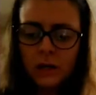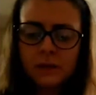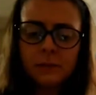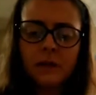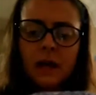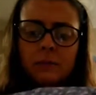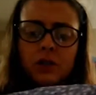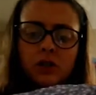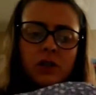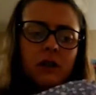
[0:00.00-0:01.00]
Something I'm
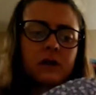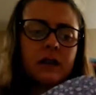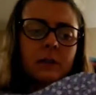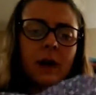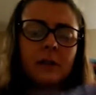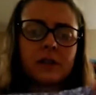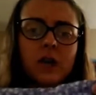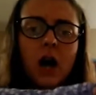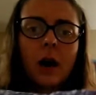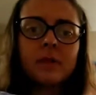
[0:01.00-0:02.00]
just noticing about the
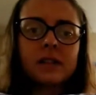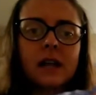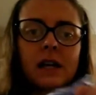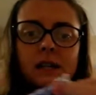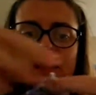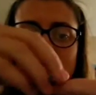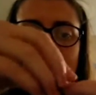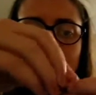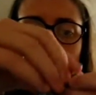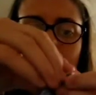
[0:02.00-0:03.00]
top is it has a
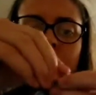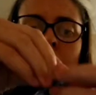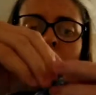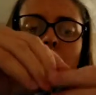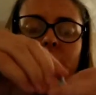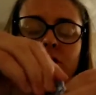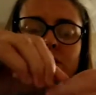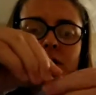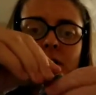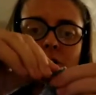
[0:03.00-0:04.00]
zipper, which
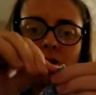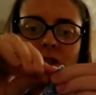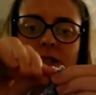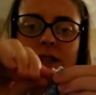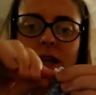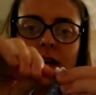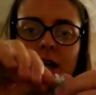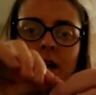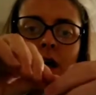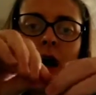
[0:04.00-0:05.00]
is
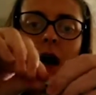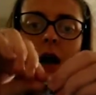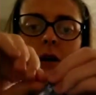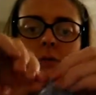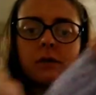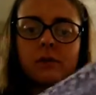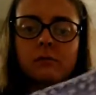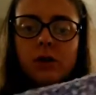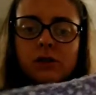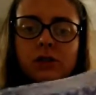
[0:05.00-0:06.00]
interesting.
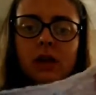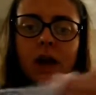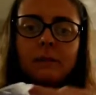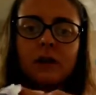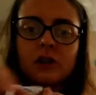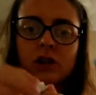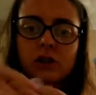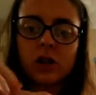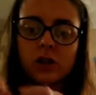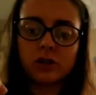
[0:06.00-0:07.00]
Most of the time they
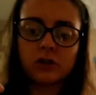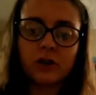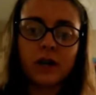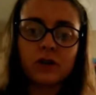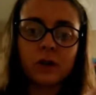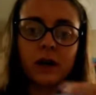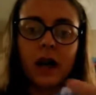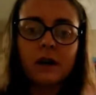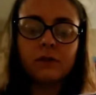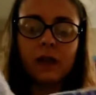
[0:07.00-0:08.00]
just are stretched. So I
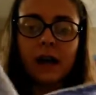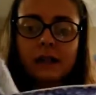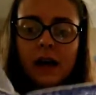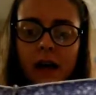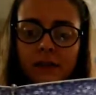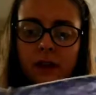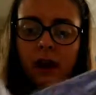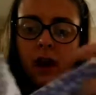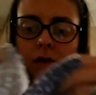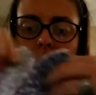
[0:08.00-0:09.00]
kind of like that it
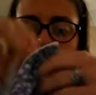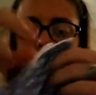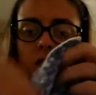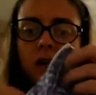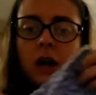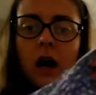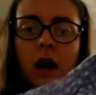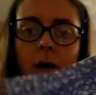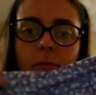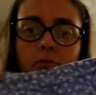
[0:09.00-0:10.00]
offers
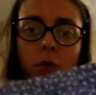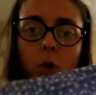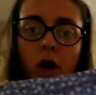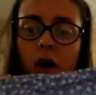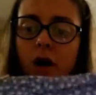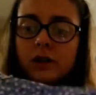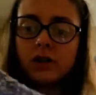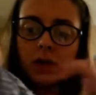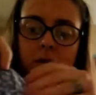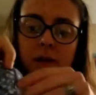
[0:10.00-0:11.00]
more
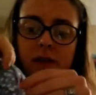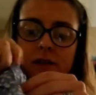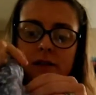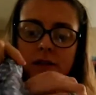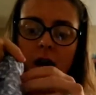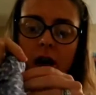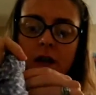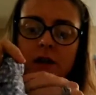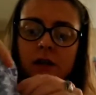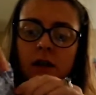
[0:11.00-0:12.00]
adjustment in
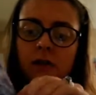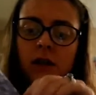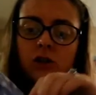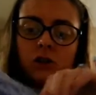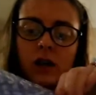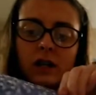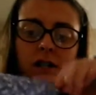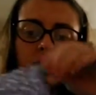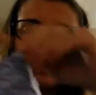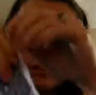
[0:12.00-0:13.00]
size, that you can
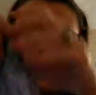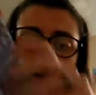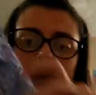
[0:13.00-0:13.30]
zip and